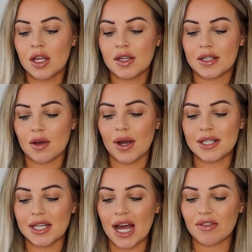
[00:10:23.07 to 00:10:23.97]
So I
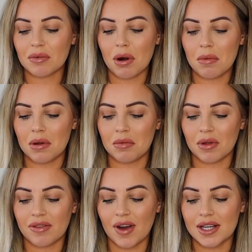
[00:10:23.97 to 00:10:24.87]
did have a problem
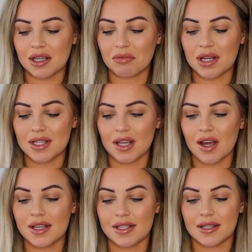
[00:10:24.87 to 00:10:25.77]
with finding my
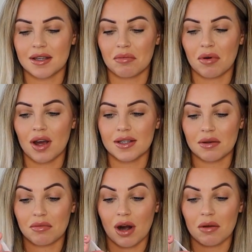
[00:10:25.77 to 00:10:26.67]
size in some bras
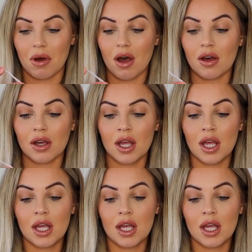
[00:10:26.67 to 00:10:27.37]
in Primark.